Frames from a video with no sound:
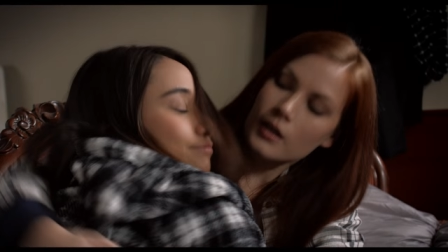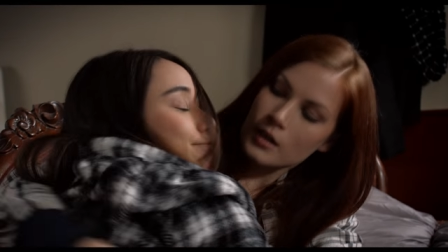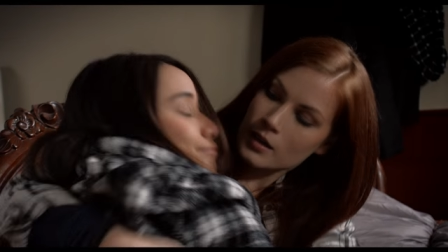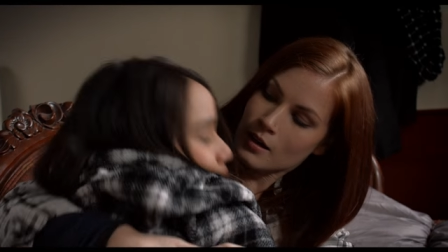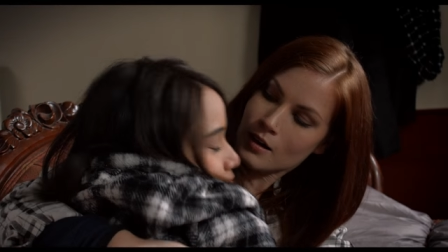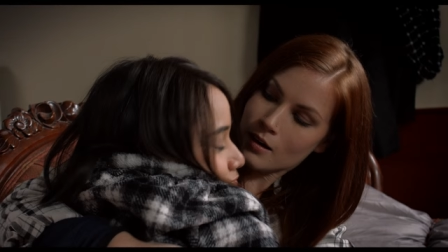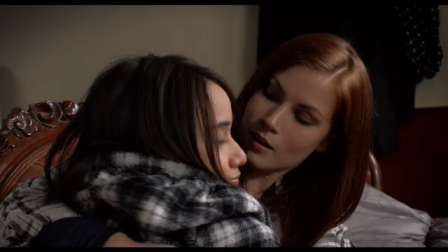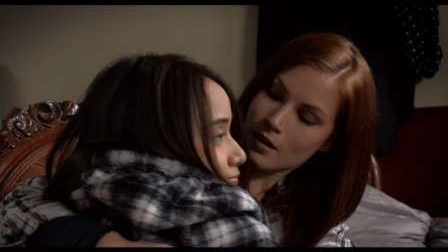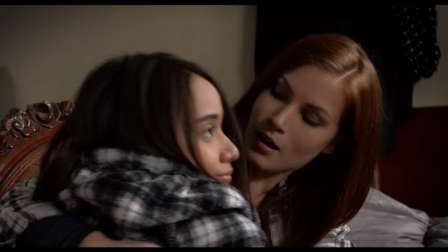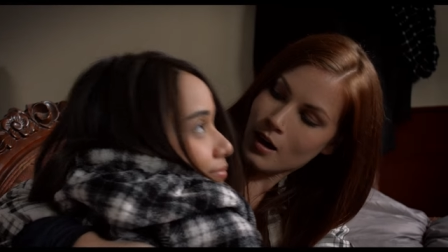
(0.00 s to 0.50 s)

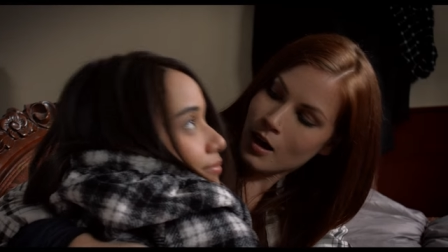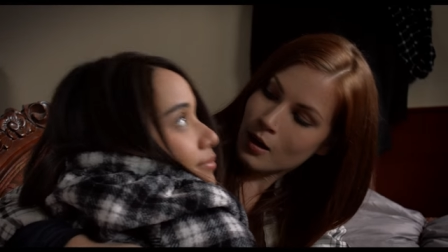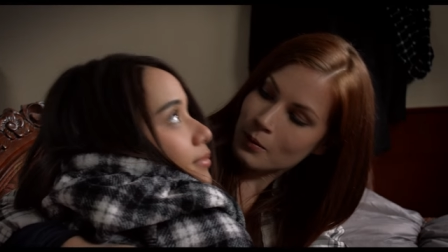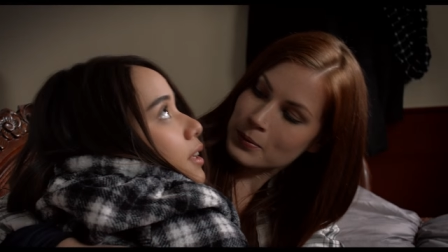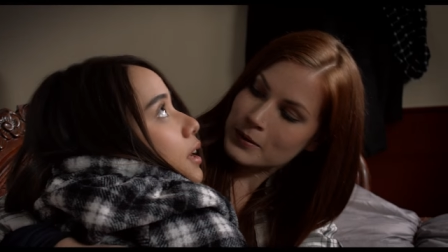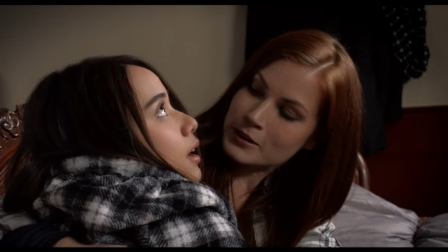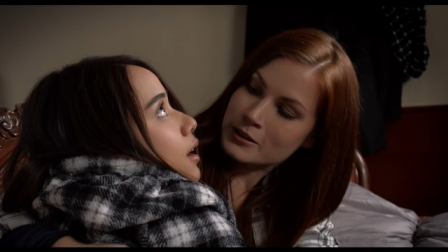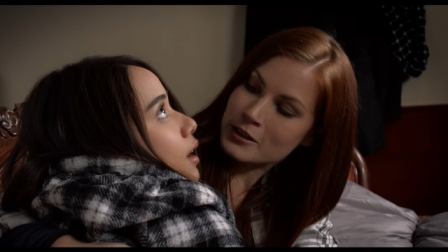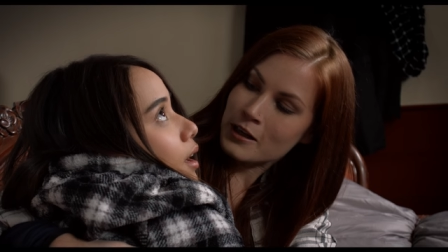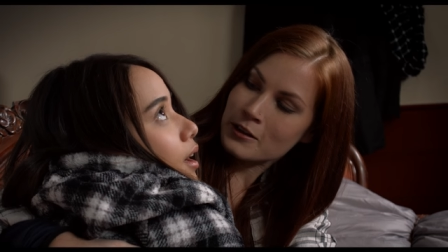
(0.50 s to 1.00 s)

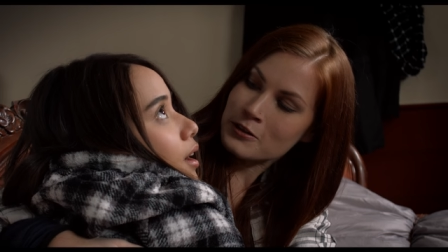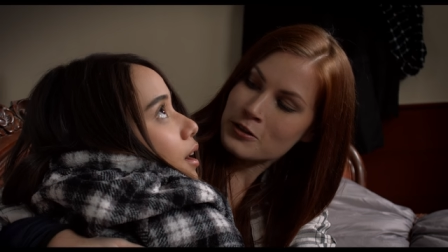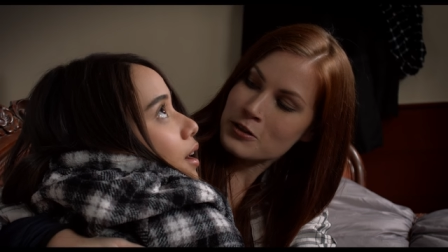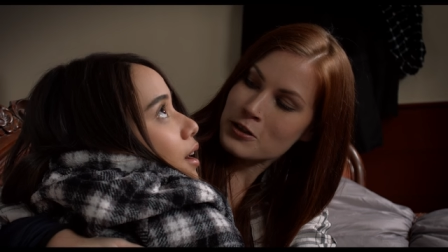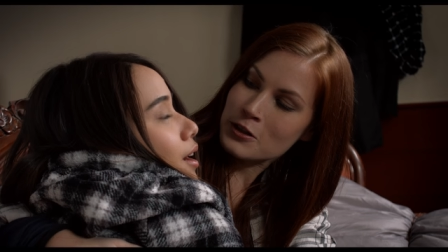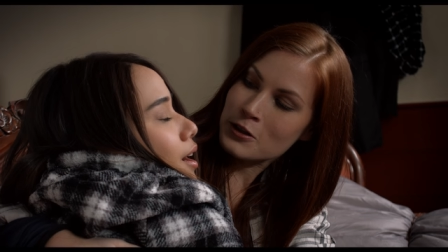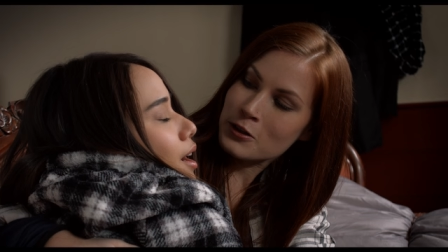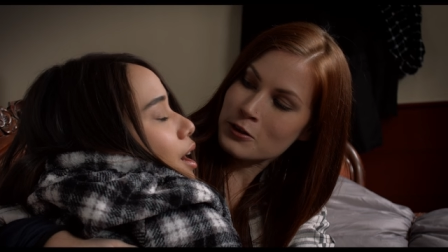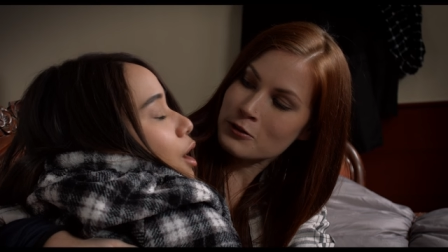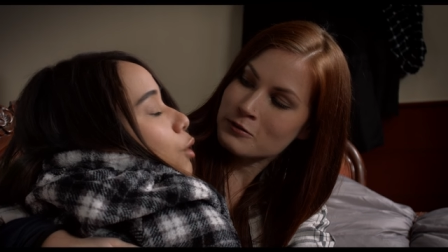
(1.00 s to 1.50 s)
I'll
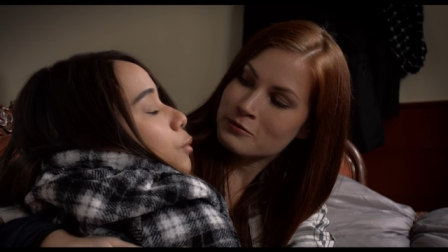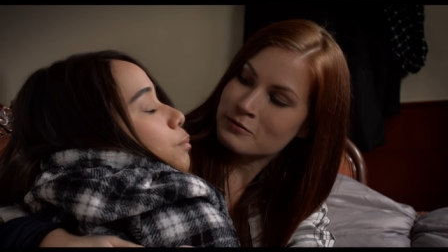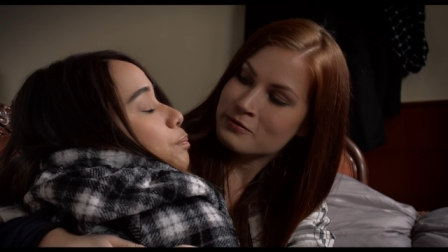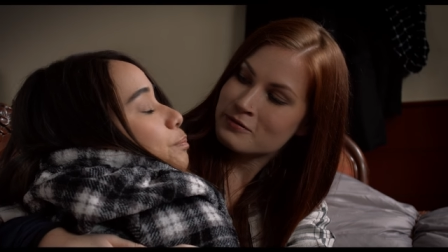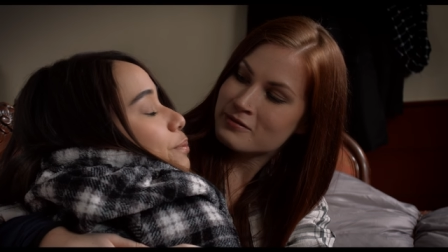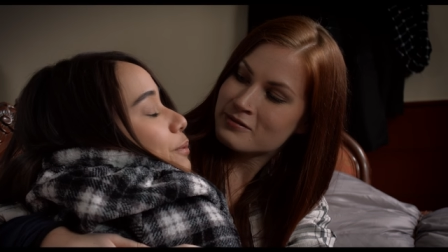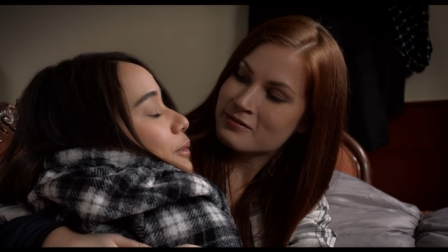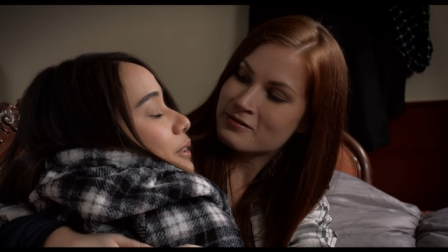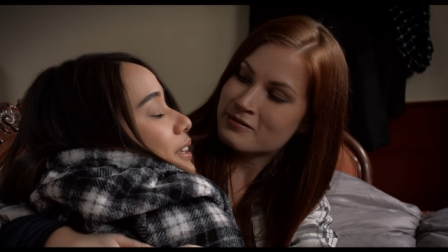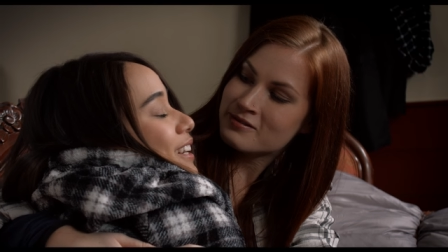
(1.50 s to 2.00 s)
protect you.
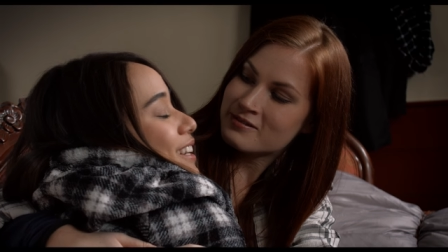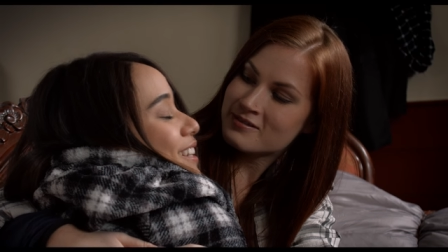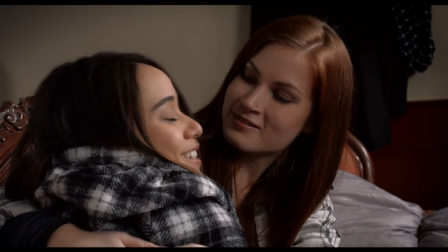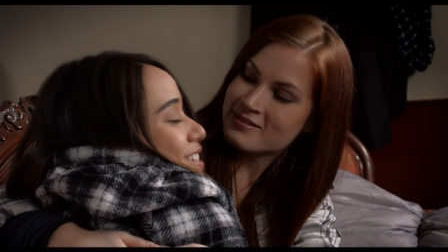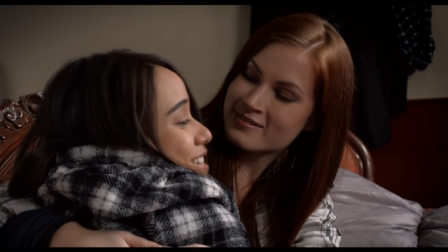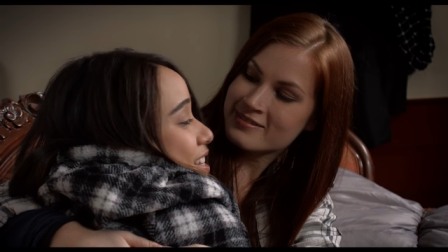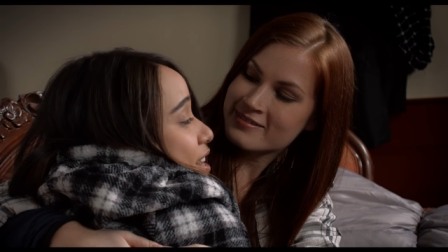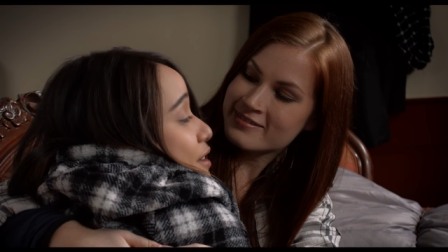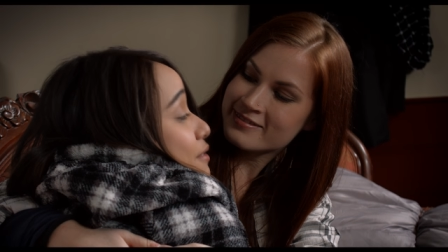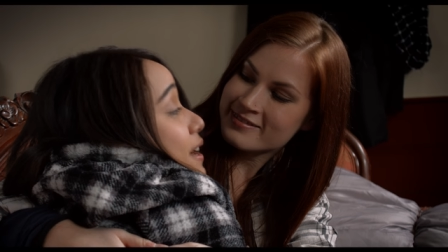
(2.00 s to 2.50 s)
Oh,
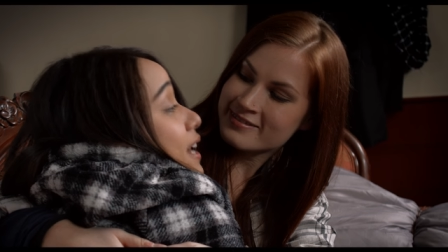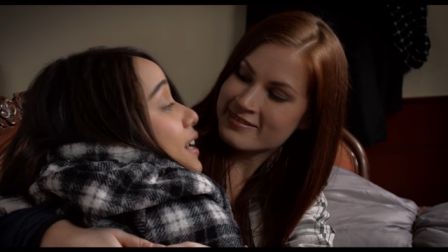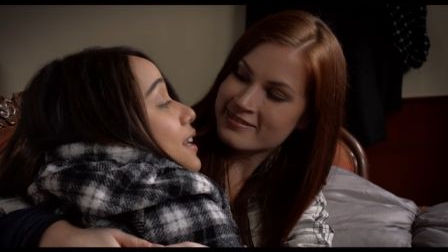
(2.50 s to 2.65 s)
please. If